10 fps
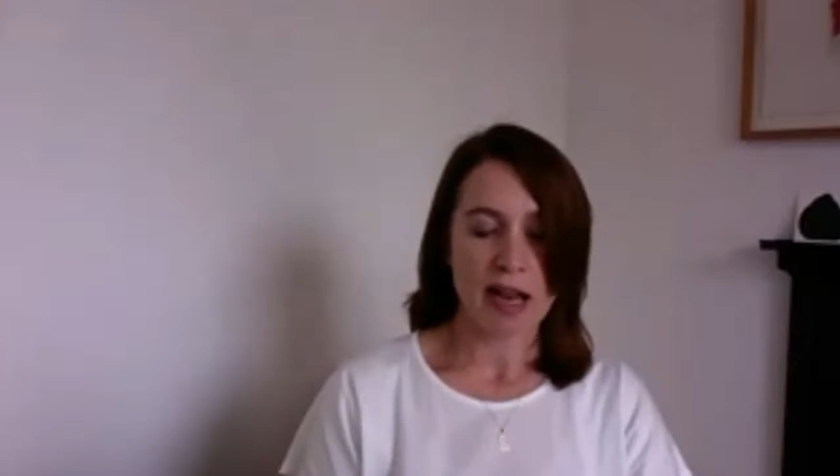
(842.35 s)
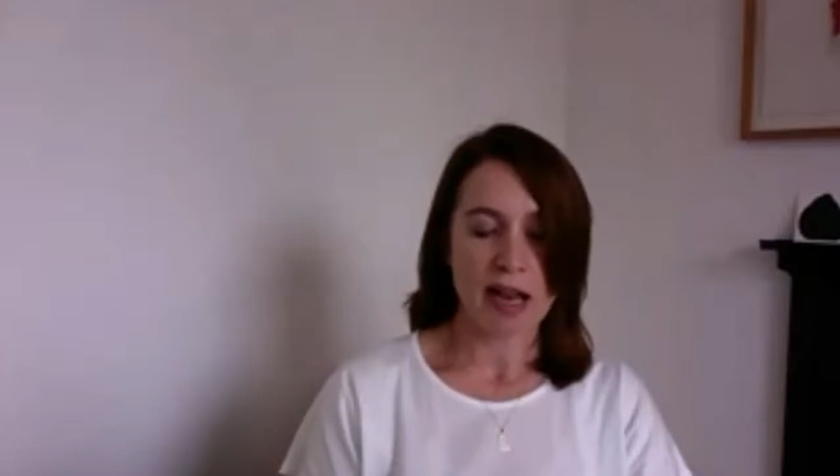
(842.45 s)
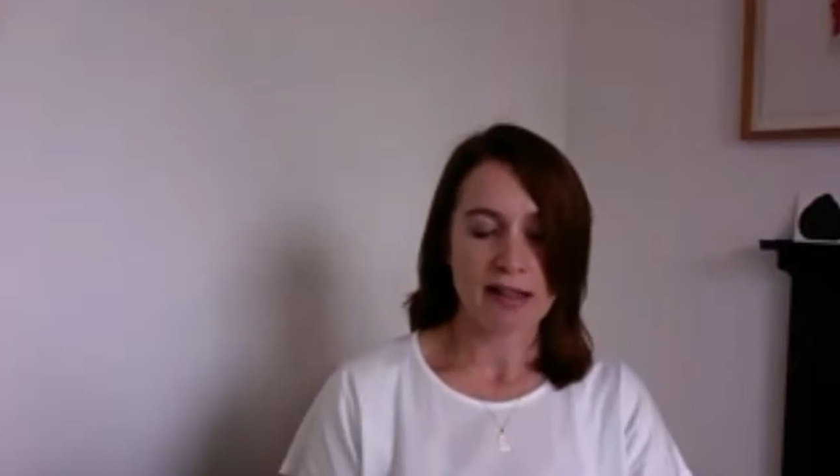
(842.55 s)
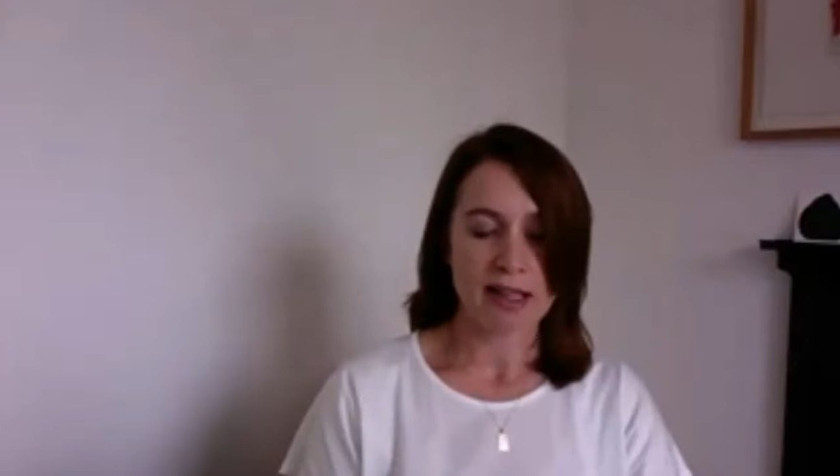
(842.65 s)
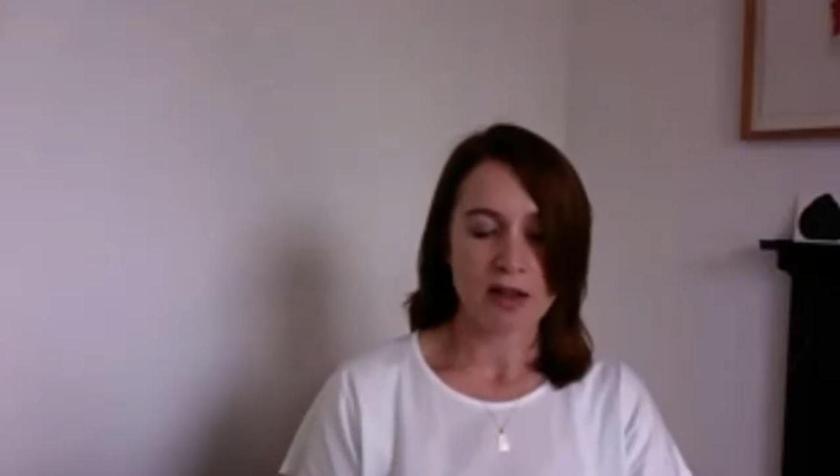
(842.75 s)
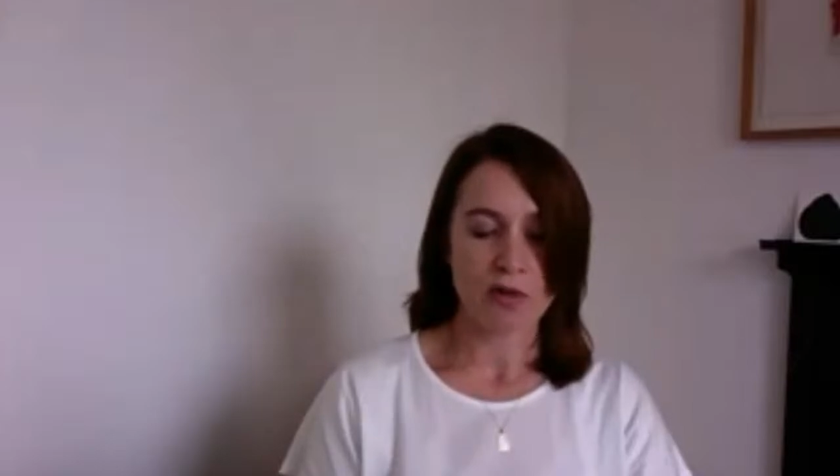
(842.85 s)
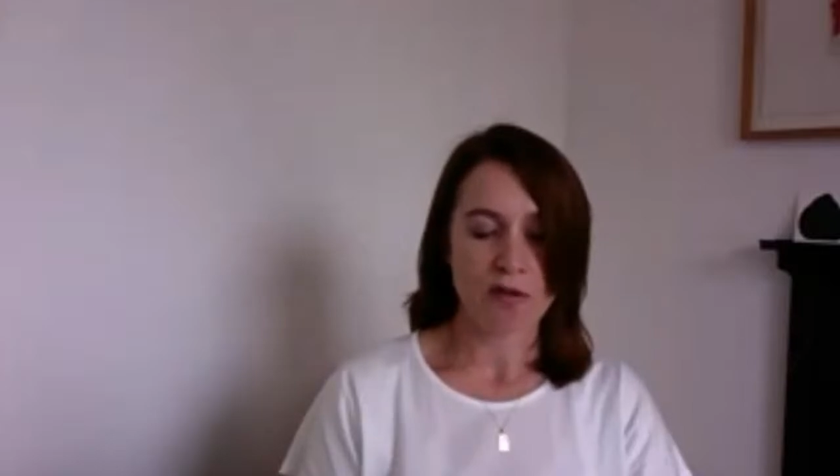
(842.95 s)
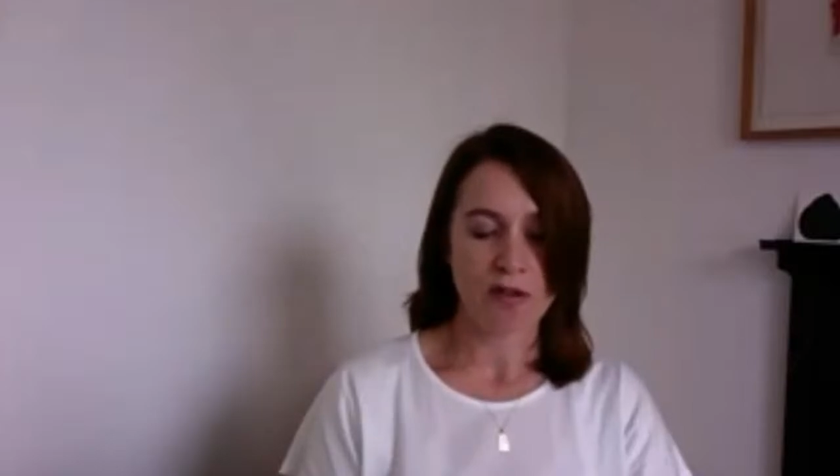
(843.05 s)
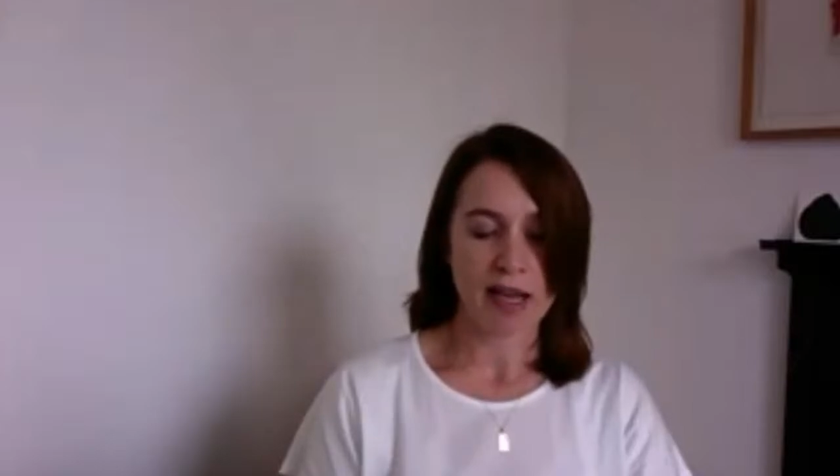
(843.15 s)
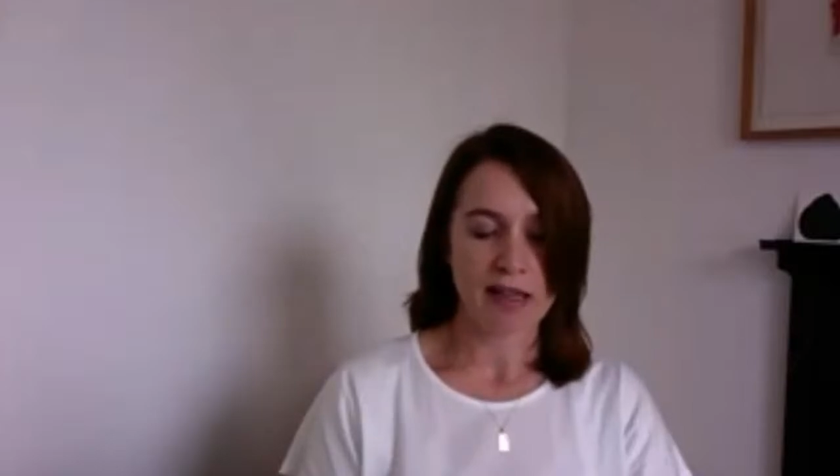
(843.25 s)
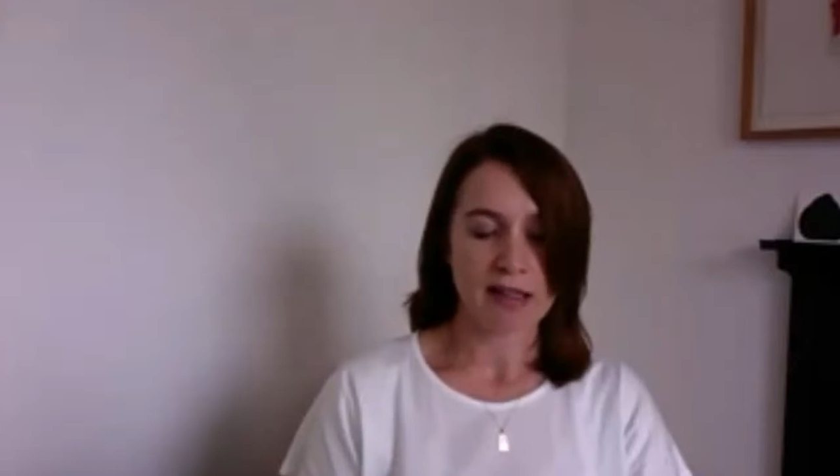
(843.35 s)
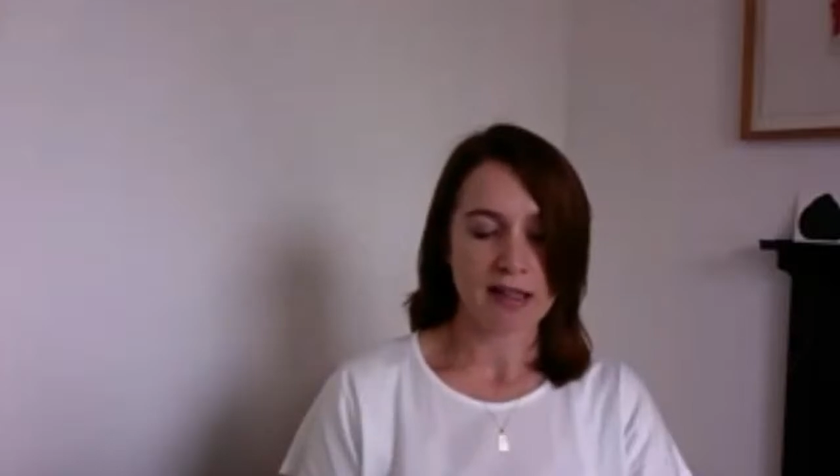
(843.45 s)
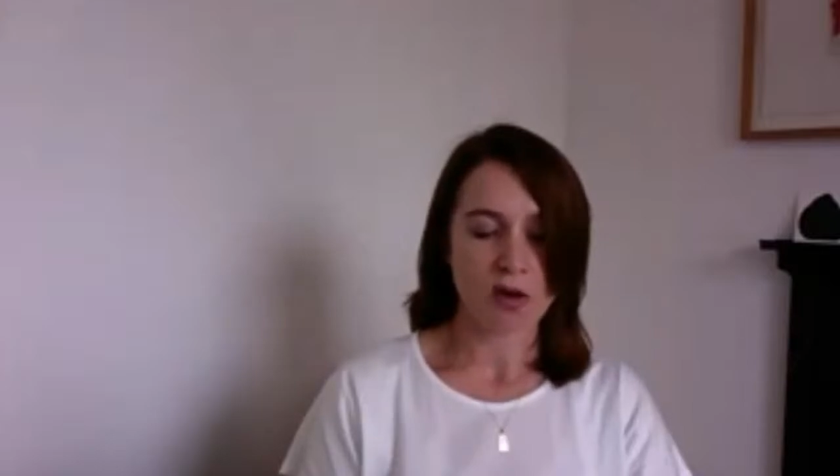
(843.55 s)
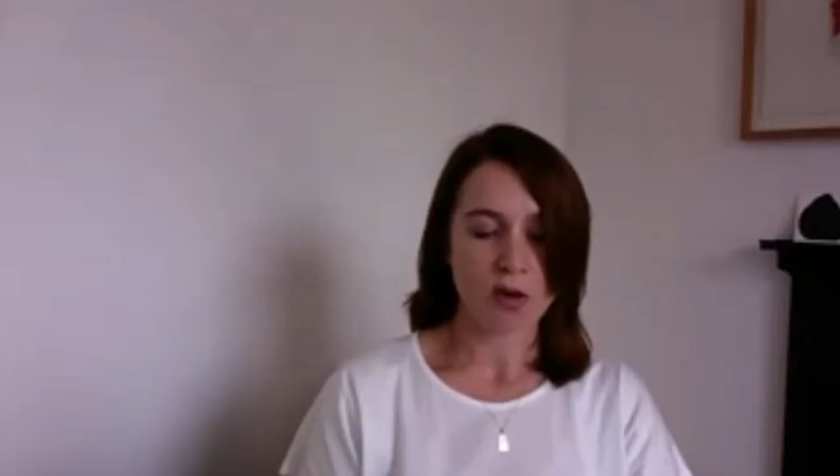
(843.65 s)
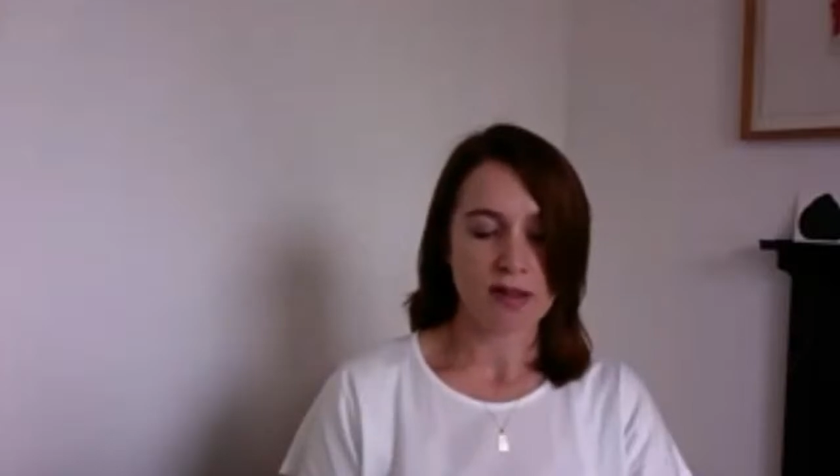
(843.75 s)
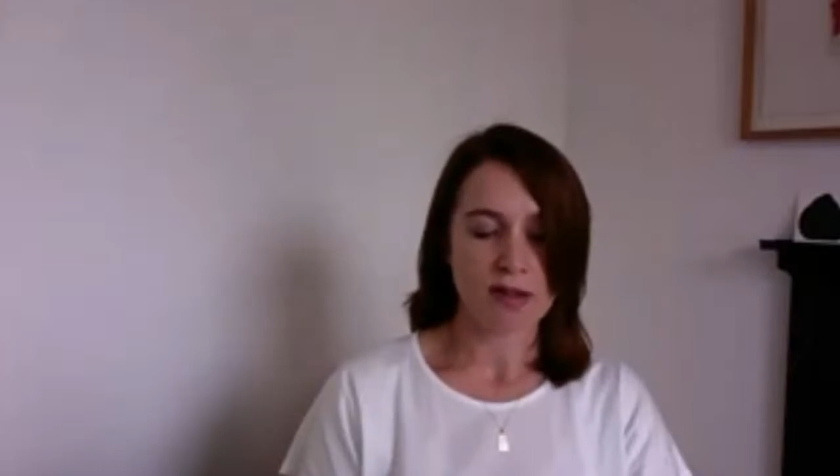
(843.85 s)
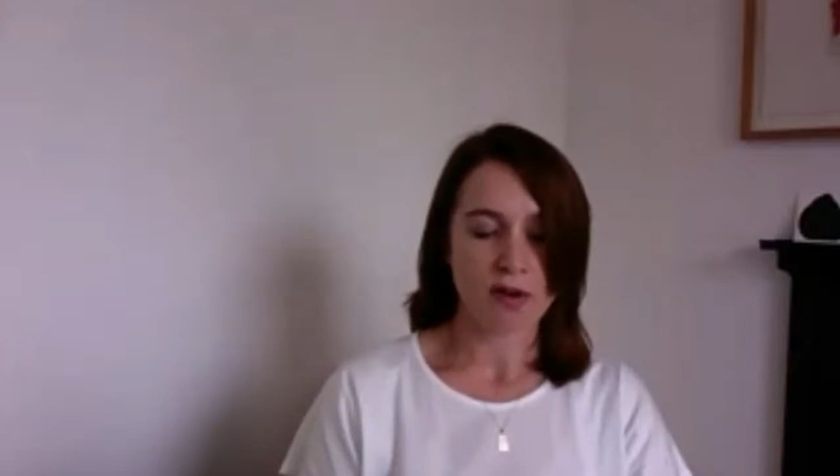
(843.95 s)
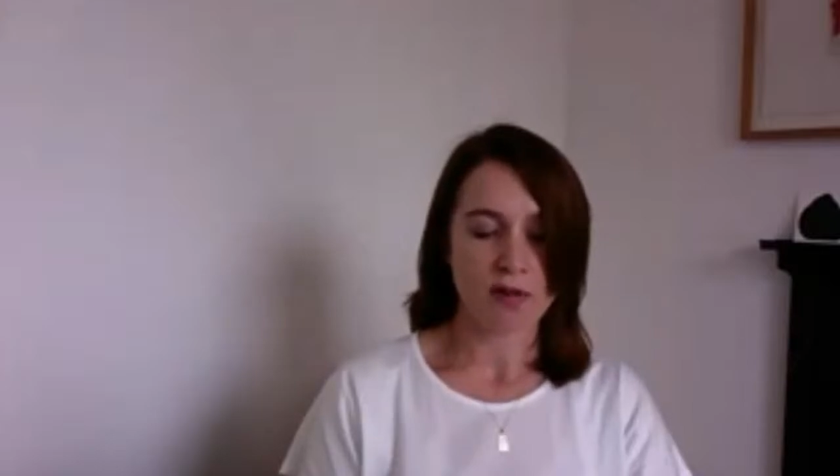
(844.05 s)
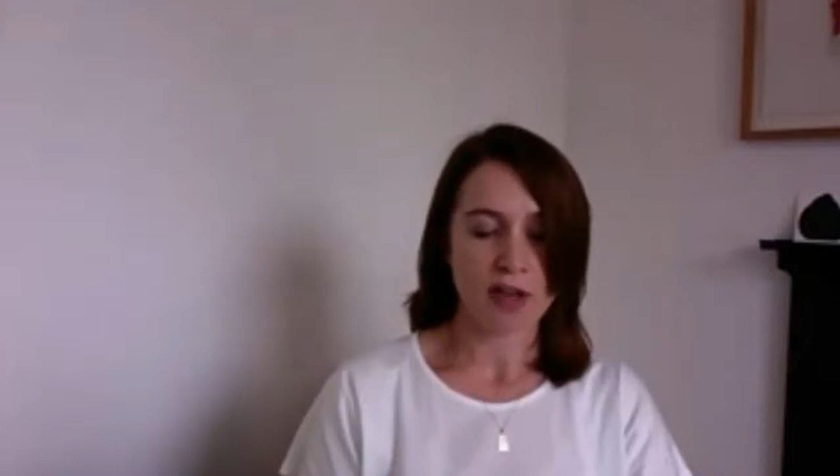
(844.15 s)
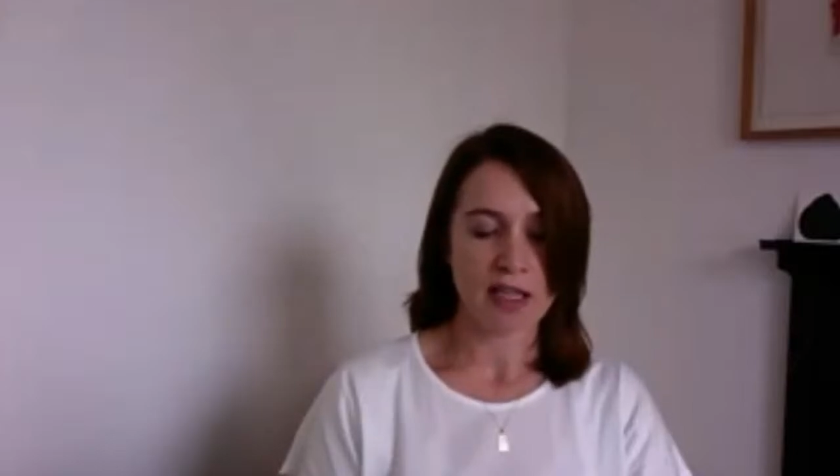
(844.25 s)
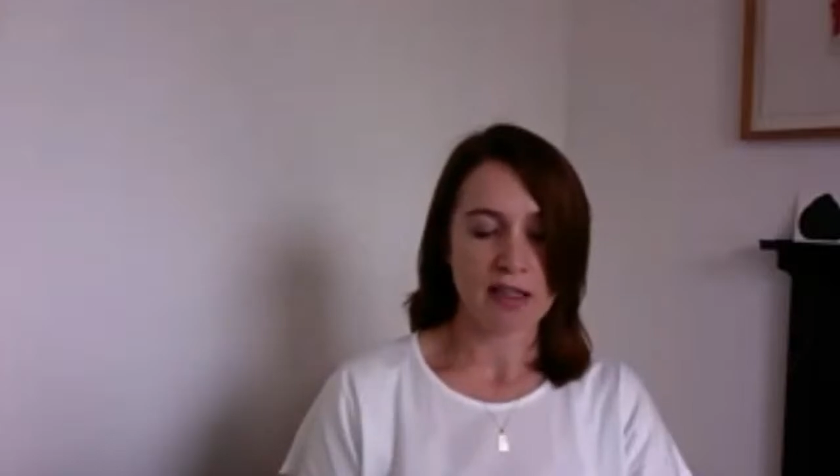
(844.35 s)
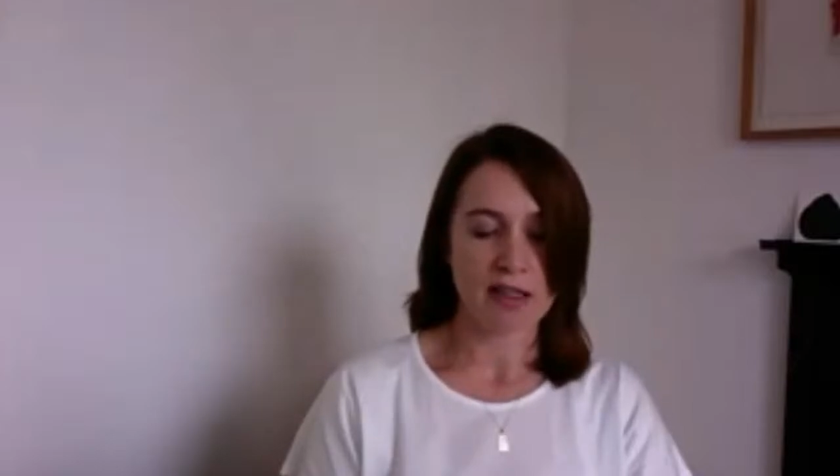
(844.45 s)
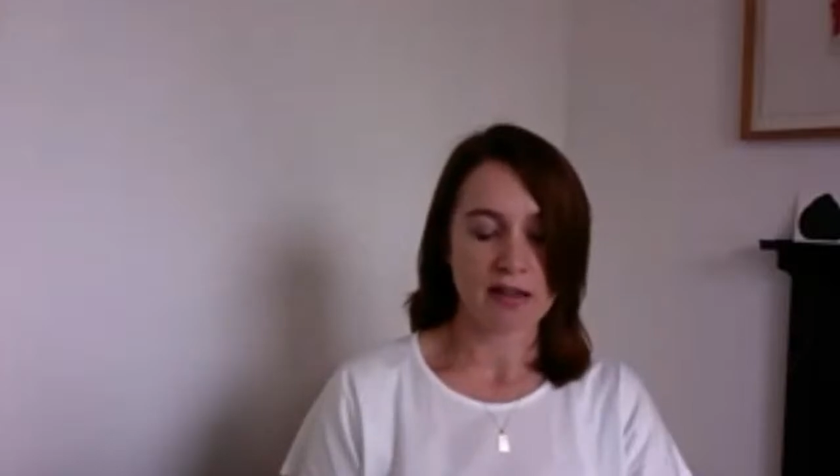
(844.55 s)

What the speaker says: pleasantly rough against the soles of her feet.